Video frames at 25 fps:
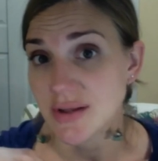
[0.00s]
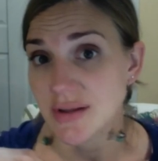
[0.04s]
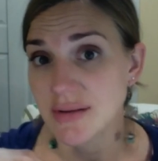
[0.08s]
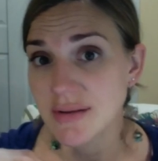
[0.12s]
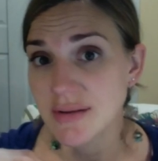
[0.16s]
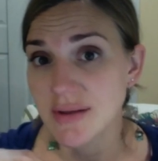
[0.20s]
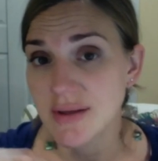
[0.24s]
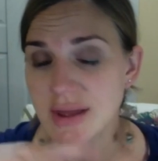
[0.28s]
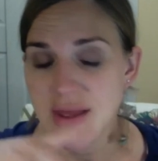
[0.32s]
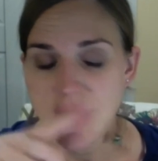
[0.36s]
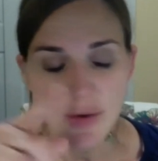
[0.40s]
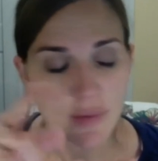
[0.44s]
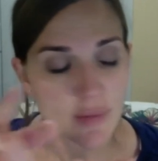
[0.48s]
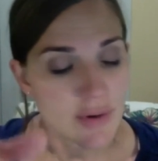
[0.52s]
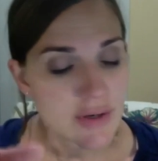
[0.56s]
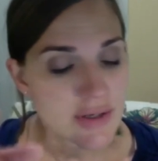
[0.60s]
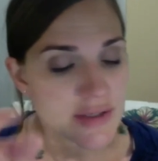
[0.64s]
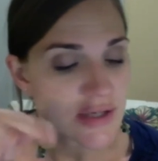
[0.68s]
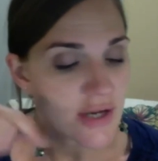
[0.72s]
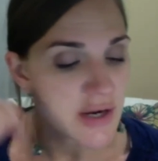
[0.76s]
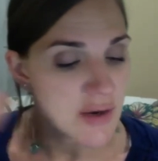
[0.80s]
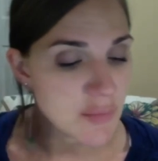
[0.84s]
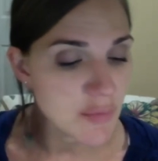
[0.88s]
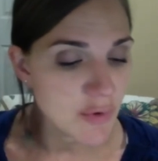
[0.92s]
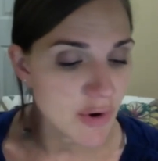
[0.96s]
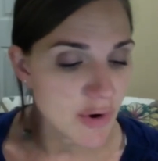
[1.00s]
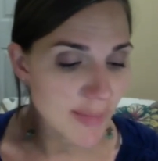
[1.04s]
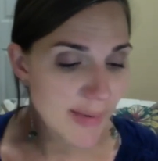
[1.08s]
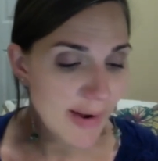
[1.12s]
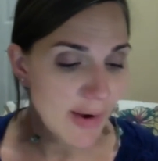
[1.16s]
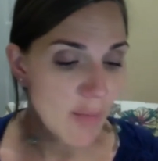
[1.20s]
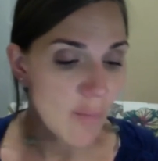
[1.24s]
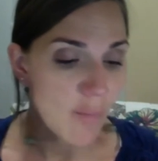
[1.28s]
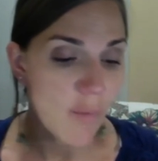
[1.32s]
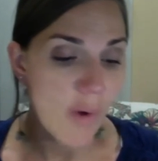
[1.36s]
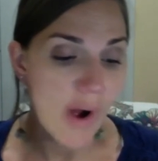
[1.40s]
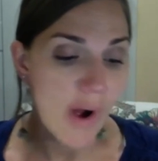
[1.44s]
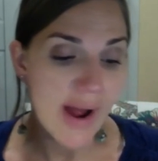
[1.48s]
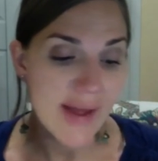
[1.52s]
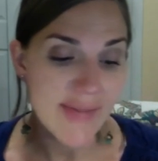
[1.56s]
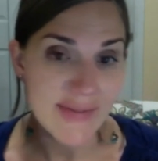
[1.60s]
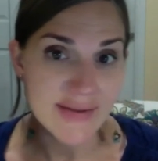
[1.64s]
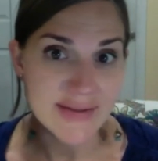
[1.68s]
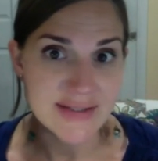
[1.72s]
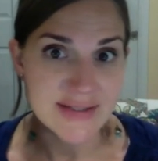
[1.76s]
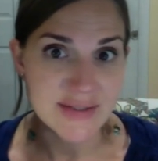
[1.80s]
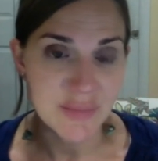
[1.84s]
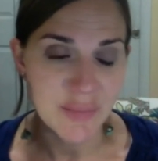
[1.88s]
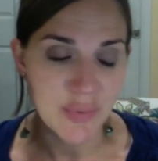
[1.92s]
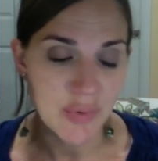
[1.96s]
about why that's important.
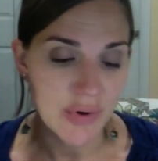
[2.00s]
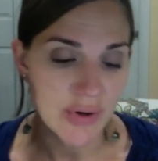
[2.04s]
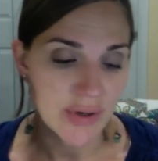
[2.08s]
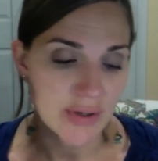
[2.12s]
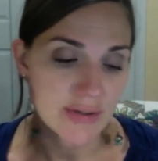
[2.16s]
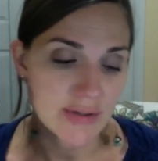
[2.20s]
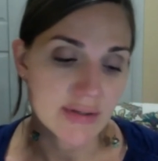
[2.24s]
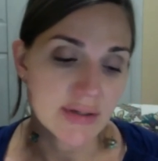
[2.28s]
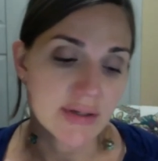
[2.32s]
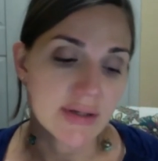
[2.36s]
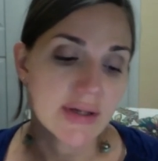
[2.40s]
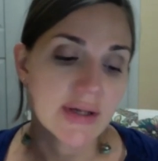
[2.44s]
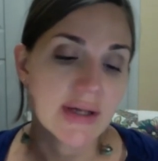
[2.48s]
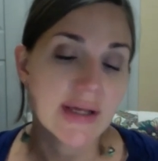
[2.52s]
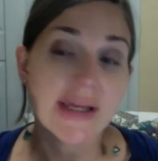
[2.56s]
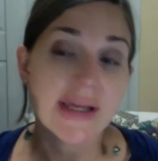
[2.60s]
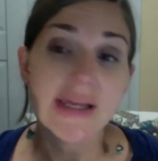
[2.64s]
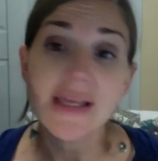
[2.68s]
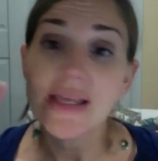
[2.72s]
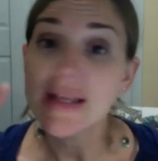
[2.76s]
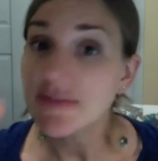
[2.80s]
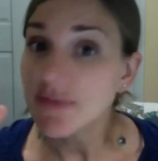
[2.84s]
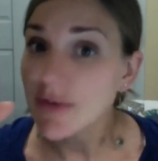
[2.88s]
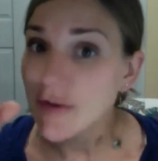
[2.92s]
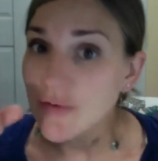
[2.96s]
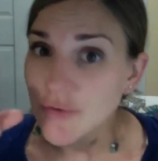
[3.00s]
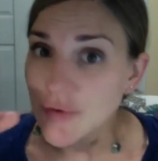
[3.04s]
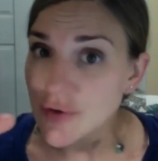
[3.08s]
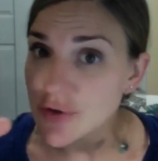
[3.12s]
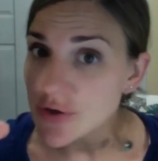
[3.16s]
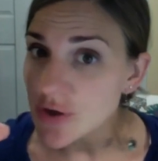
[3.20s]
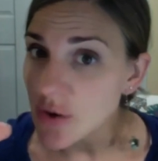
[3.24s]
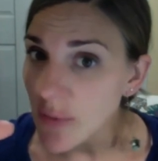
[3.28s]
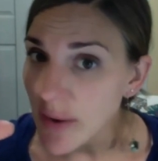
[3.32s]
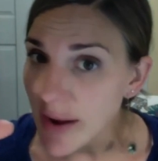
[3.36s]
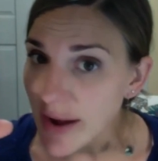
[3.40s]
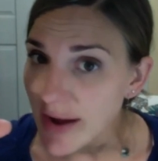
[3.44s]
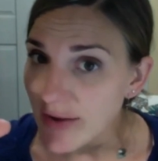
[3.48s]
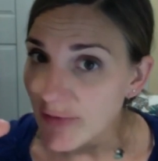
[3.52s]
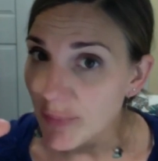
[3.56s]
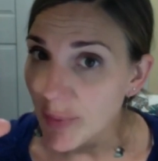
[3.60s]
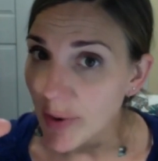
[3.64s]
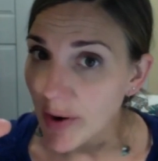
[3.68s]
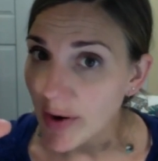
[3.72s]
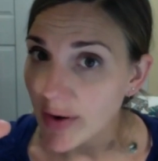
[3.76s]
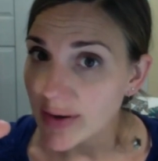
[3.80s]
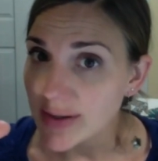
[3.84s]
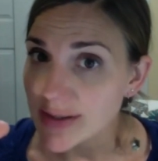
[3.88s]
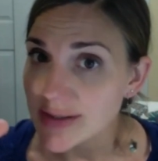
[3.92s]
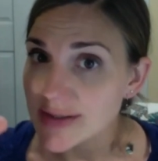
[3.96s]
Even if you don't have parties, why it's important
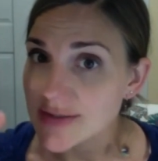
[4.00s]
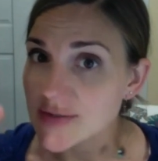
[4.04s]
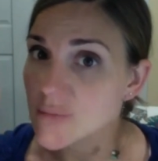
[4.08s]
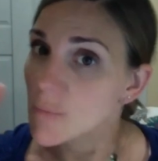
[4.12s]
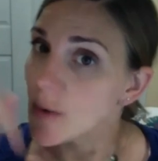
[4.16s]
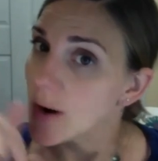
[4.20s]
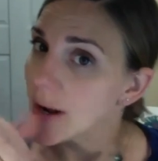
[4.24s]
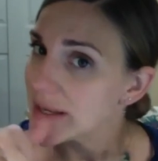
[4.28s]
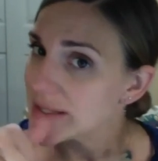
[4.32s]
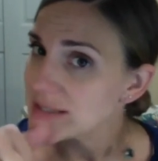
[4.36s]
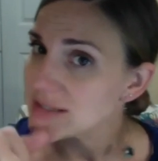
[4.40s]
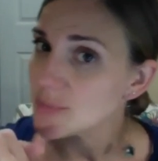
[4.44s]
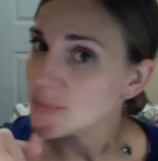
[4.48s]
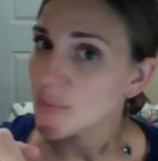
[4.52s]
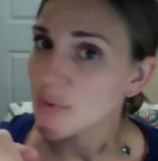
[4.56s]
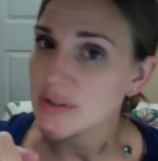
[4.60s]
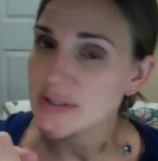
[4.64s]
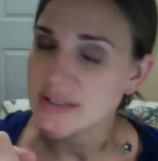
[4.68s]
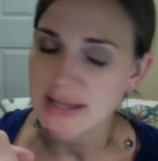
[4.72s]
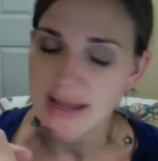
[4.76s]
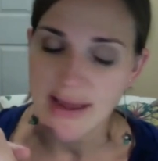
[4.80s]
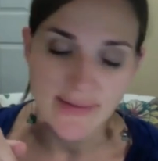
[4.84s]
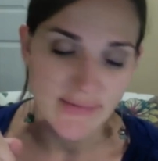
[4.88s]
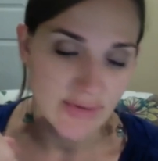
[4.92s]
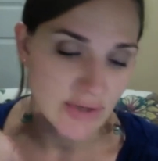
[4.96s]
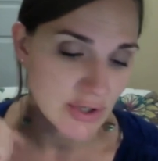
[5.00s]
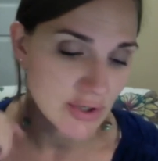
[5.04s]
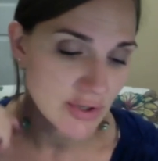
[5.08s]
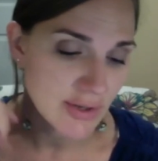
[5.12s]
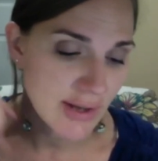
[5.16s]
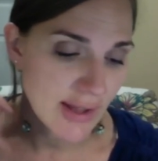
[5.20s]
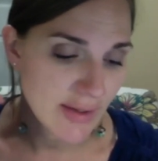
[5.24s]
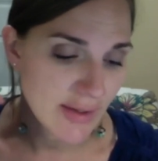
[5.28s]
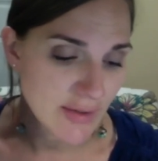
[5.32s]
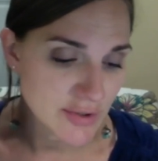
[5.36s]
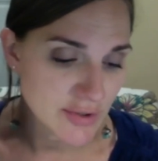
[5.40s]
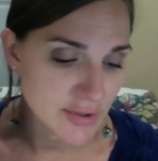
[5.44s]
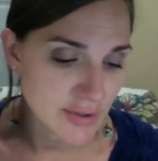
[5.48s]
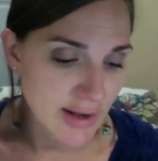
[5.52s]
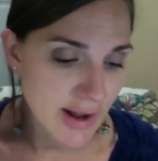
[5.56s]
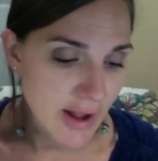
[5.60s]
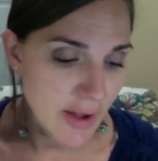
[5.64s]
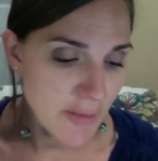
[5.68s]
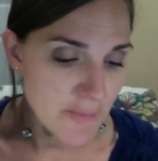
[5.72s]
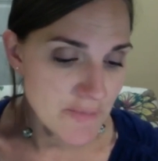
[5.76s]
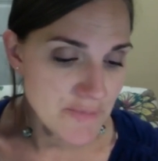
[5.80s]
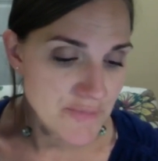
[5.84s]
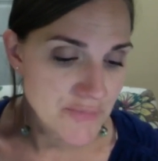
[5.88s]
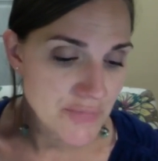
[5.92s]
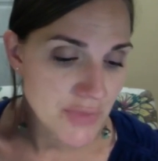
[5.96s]
to have it in your calendar now. So
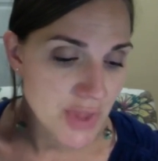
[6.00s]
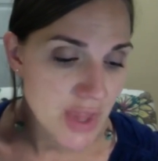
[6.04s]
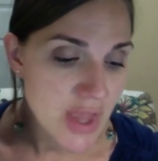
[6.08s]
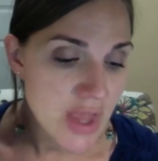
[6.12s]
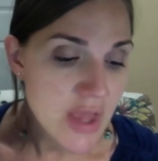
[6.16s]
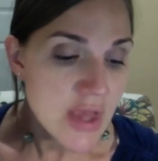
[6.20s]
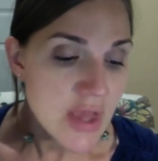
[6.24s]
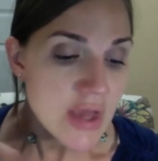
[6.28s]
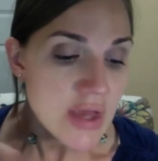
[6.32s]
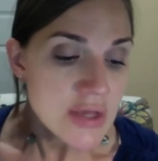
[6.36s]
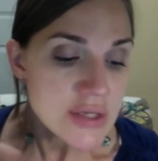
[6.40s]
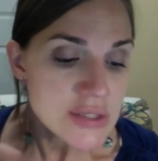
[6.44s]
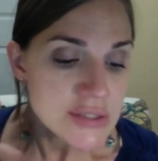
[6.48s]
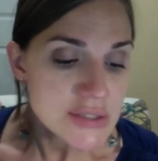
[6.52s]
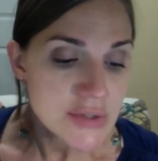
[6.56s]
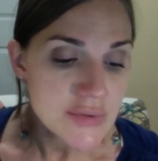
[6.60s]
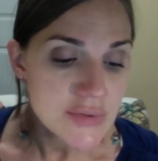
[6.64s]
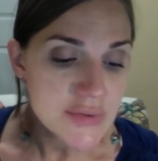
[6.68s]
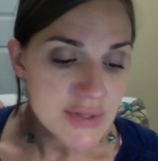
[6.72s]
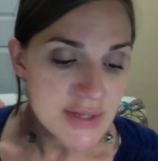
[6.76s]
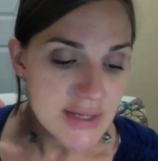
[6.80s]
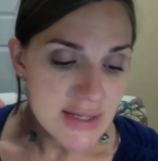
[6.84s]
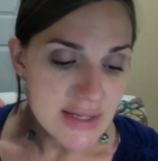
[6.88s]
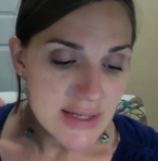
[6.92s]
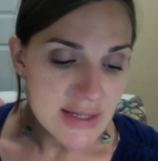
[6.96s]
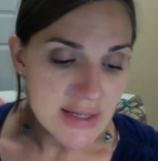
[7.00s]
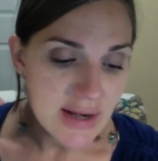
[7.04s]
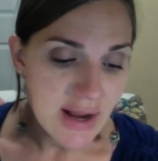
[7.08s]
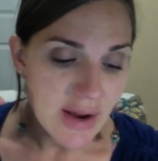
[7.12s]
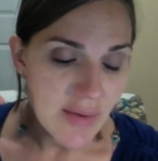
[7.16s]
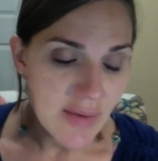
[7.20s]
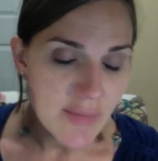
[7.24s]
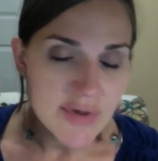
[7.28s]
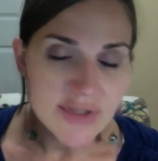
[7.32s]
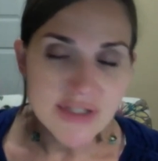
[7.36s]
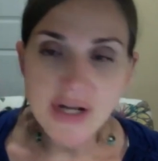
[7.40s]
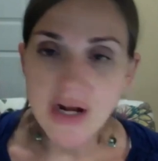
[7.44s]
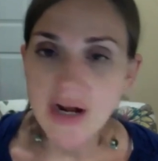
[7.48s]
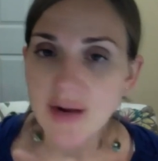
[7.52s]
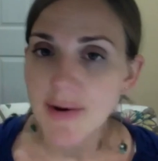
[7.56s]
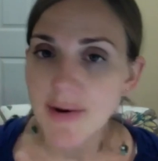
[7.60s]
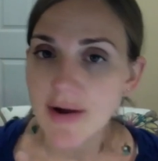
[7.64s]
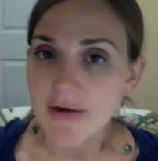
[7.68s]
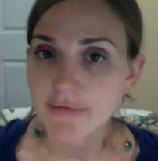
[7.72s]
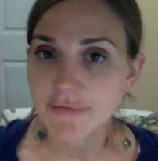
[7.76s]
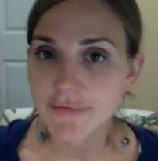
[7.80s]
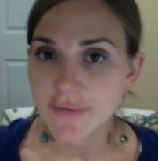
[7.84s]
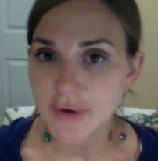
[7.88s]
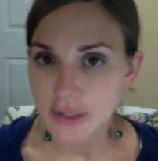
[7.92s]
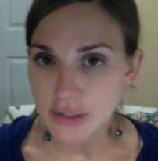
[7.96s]
then I want to talk about front loading your
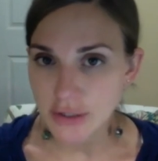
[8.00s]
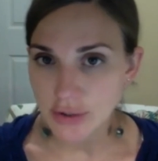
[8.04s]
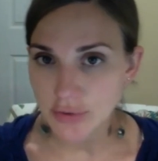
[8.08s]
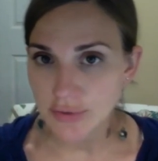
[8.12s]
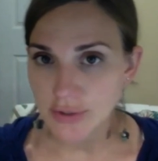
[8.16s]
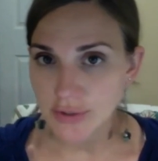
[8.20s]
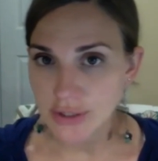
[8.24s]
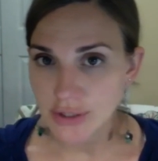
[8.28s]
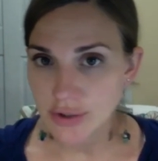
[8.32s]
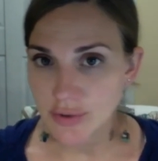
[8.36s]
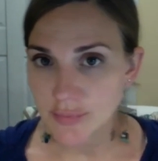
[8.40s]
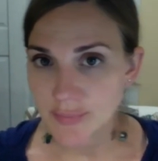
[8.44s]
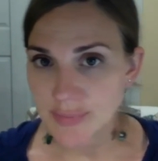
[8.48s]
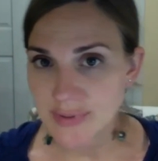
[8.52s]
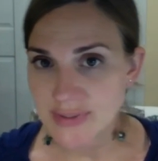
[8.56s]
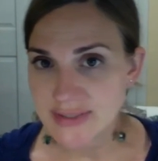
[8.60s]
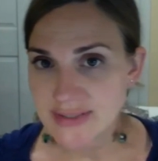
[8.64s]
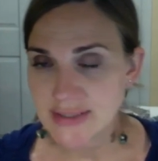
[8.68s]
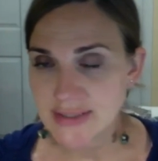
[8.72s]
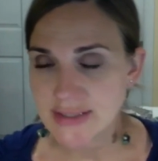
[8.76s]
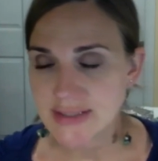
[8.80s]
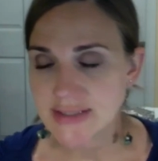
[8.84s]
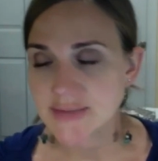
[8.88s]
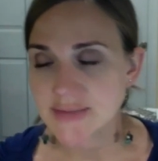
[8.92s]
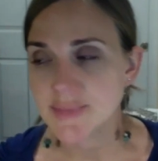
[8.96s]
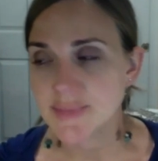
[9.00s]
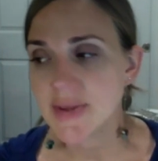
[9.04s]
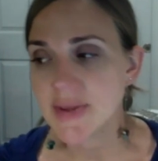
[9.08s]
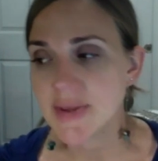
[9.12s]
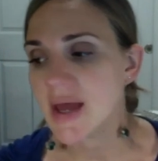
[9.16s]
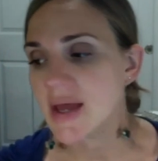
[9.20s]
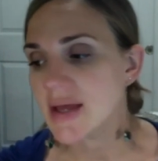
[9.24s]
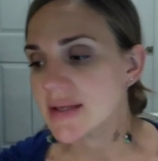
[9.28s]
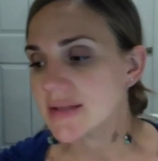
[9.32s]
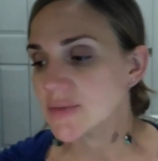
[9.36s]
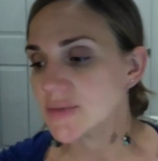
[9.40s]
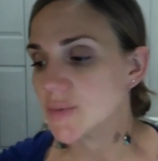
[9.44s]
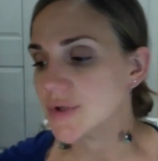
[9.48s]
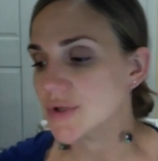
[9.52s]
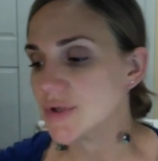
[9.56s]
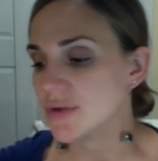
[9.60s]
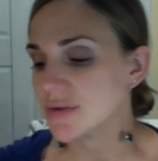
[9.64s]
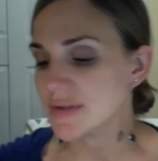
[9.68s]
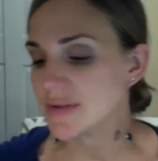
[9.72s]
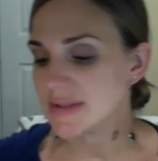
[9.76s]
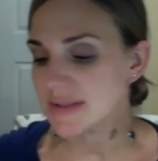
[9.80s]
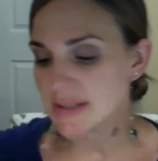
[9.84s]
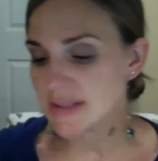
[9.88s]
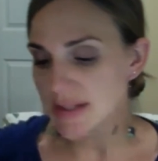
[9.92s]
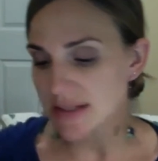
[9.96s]
business, because when you're sitting
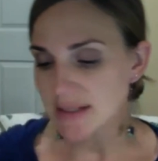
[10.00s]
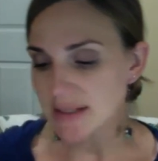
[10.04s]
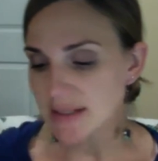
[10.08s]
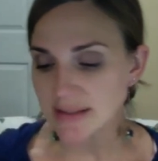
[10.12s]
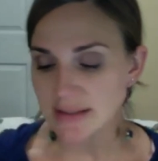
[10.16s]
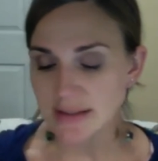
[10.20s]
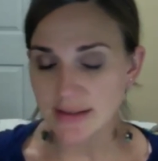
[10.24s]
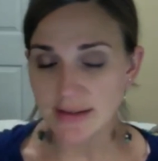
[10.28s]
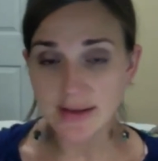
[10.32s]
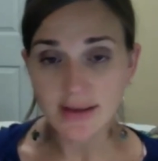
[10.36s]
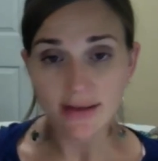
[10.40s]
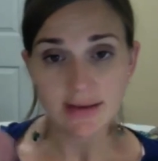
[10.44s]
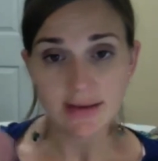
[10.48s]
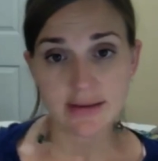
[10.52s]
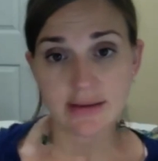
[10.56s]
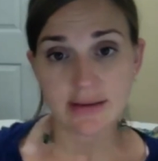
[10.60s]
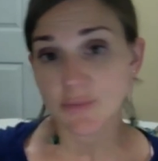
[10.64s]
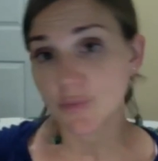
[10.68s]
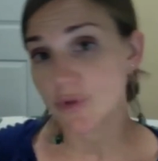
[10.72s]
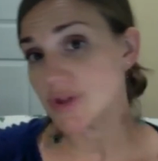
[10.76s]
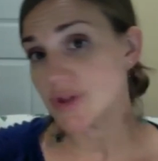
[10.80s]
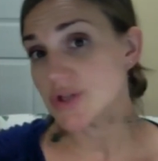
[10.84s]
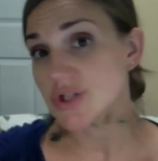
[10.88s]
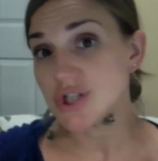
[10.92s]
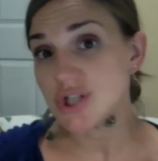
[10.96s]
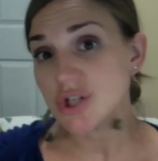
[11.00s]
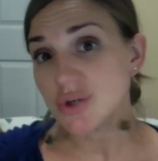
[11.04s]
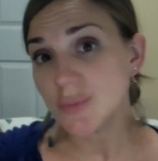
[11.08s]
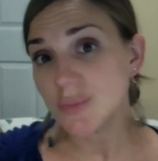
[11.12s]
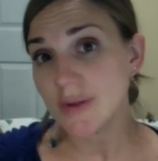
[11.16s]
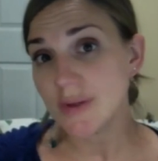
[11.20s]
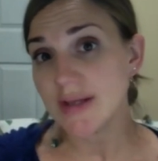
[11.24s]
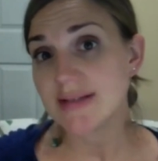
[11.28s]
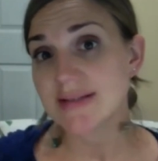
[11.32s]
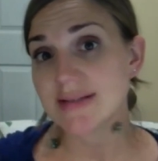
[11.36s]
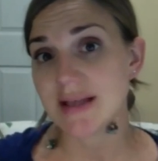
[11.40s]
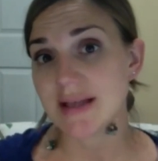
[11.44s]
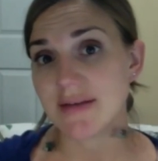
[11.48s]
with 2 weeks left to go in the month,